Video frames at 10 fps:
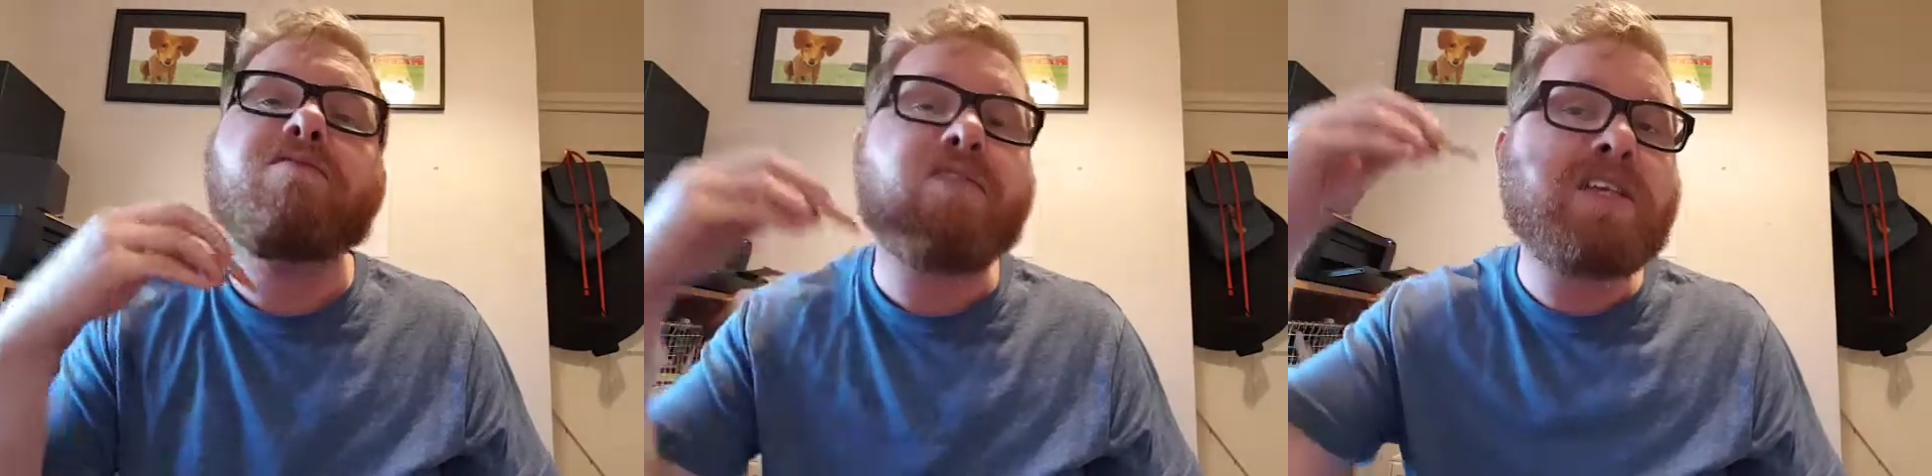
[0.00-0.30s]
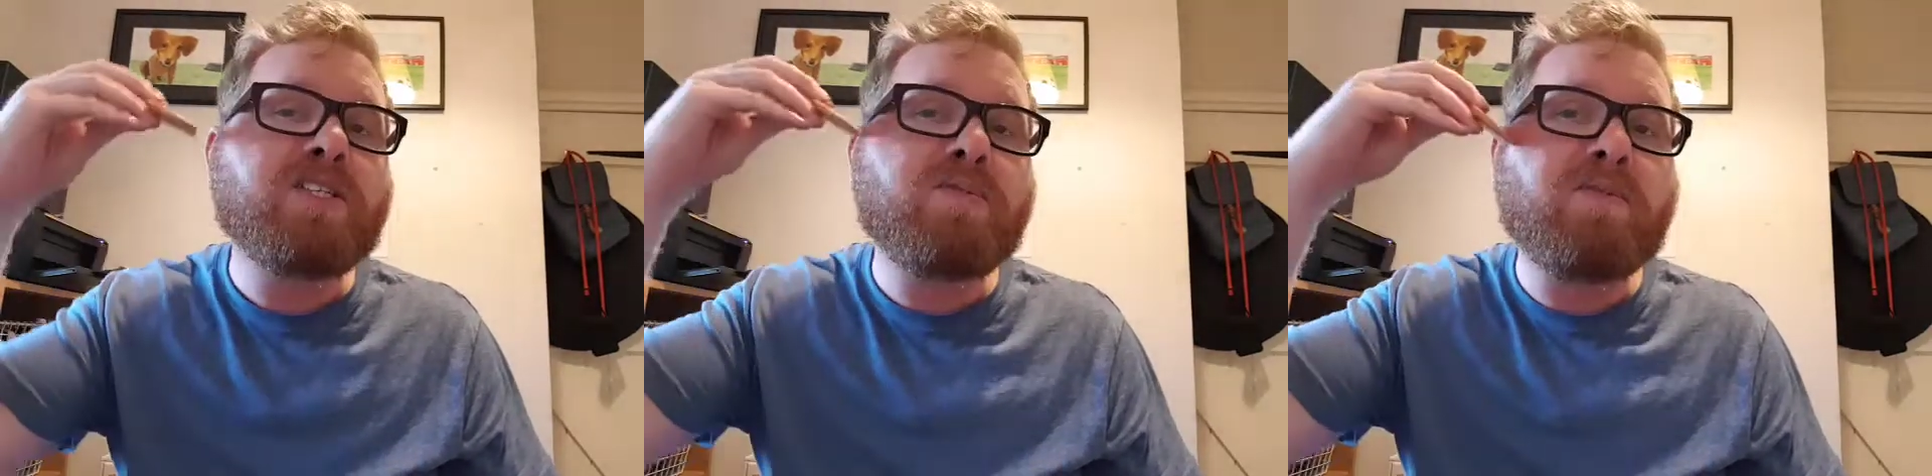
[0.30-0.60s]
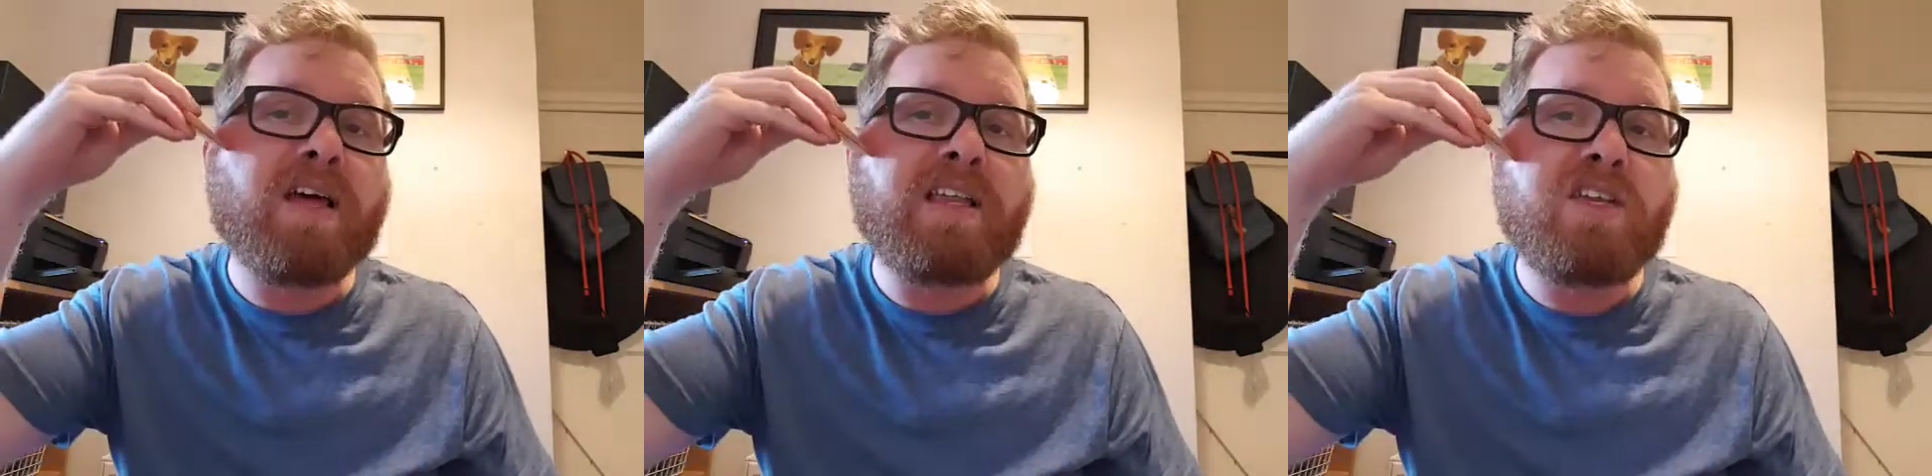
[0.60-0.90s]
Feeling
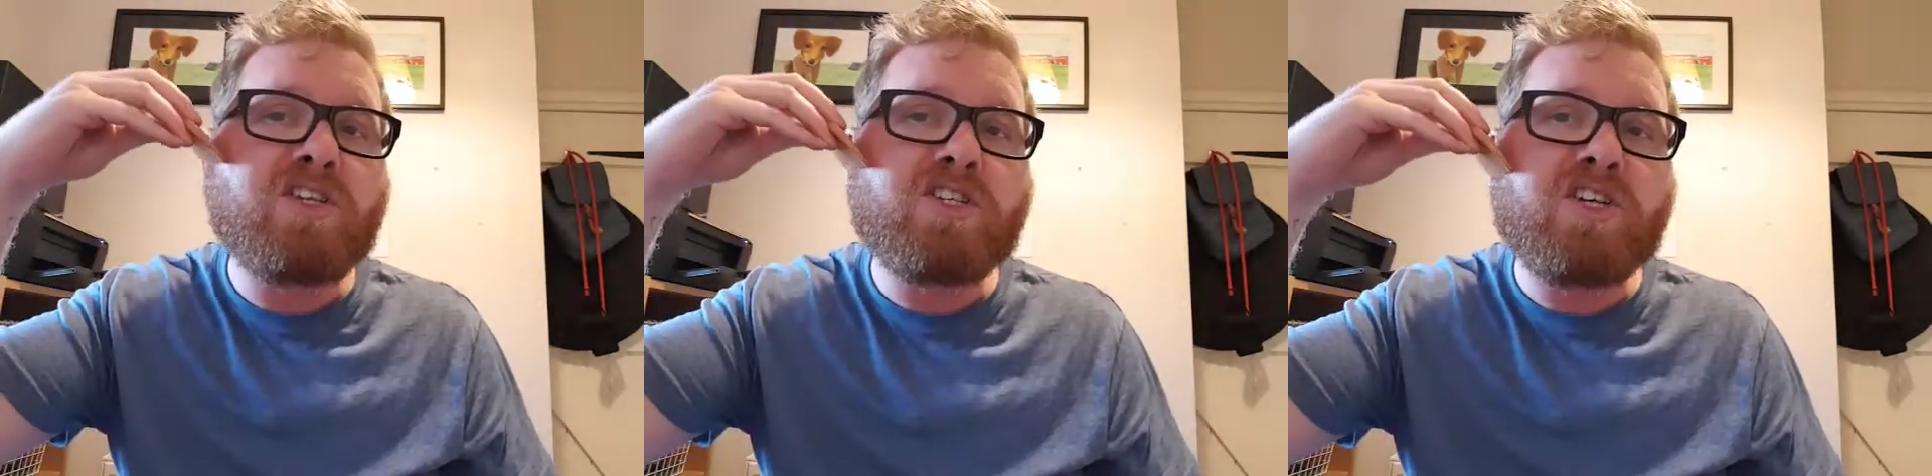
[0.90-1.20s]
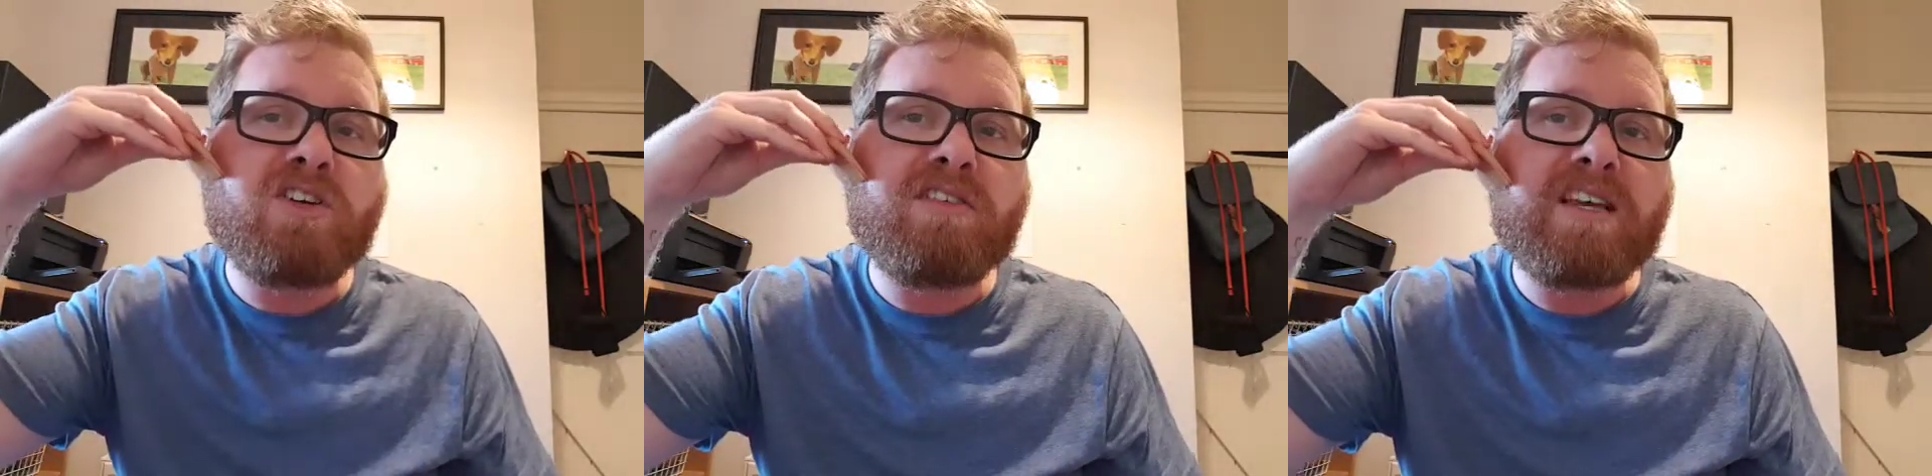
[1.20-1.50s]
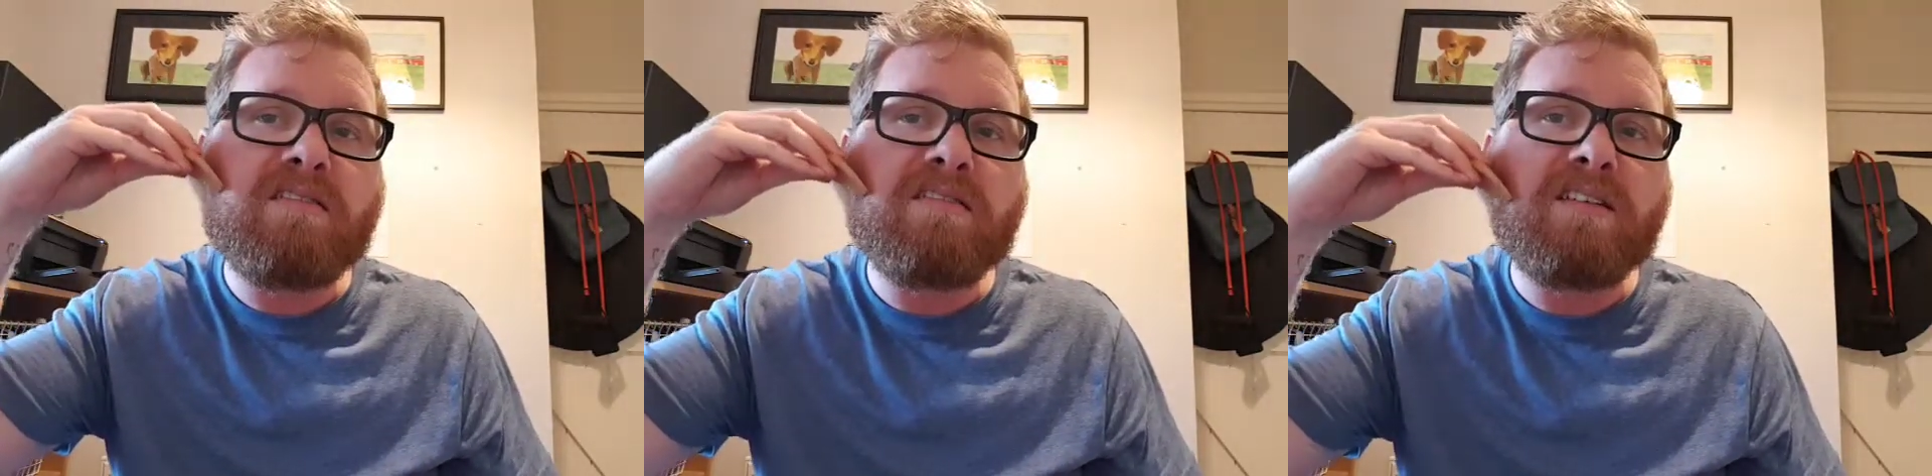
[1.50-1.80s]
smooth, and you just go
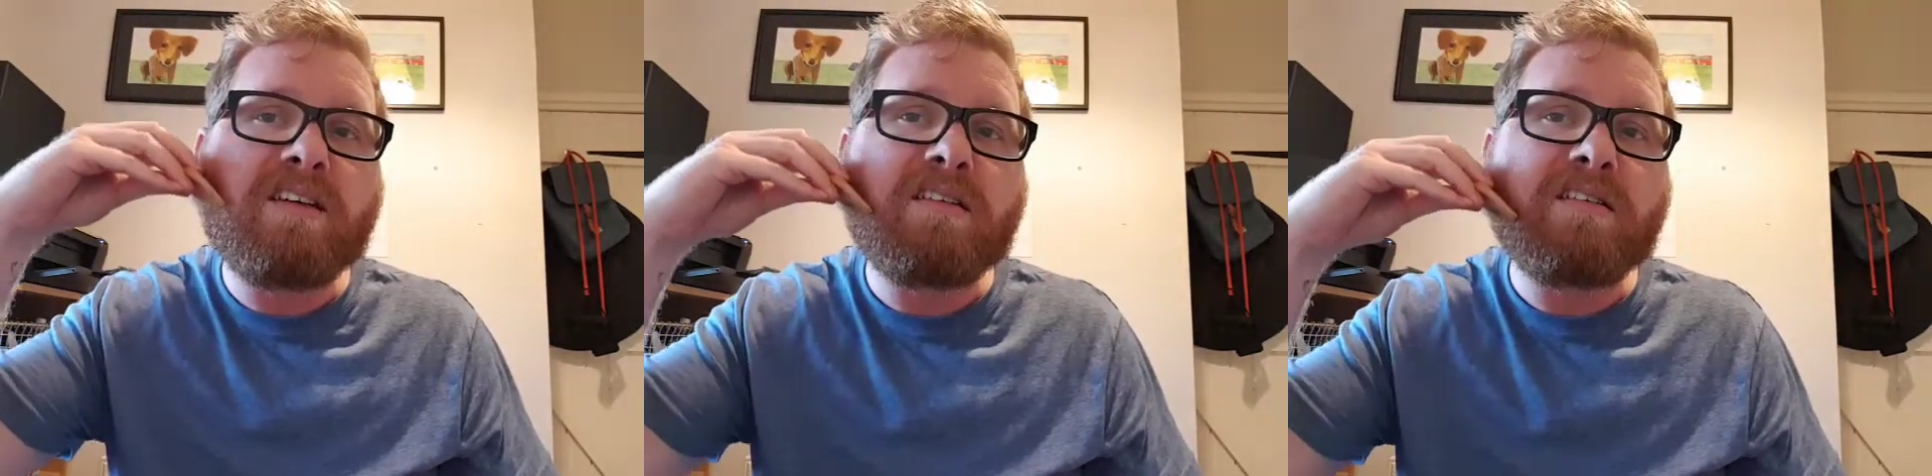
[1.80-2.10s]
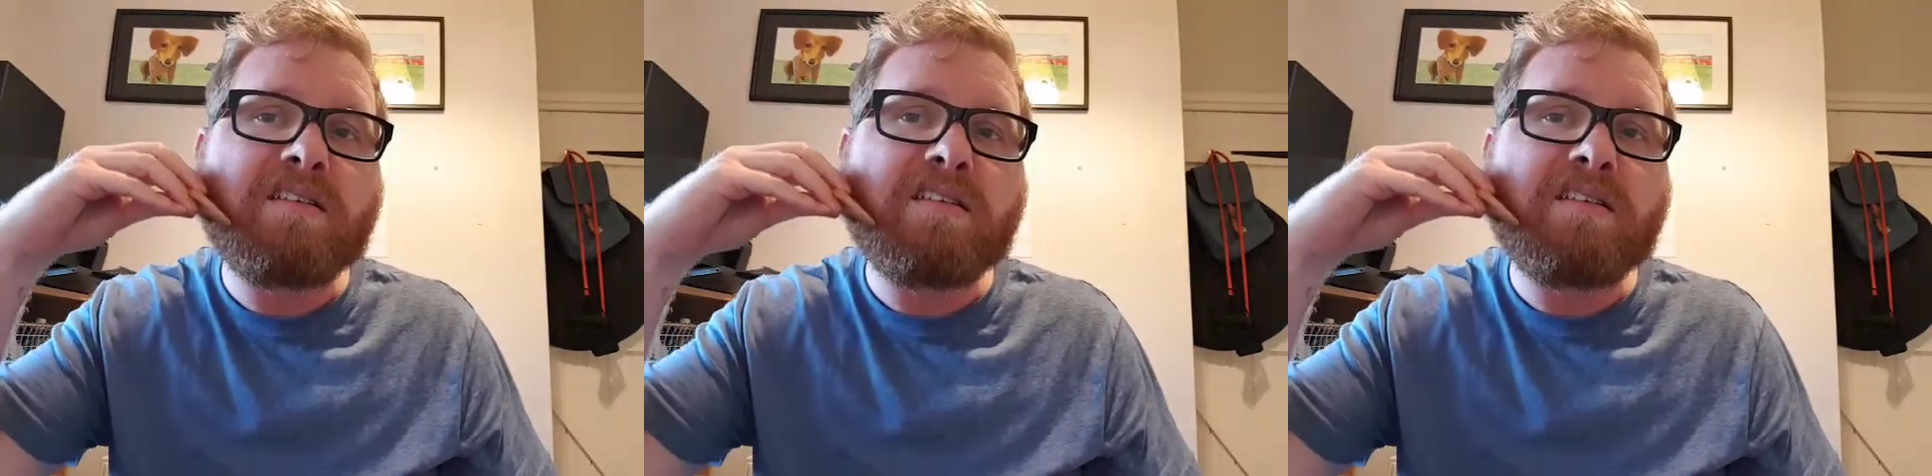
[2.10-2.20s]
down like that.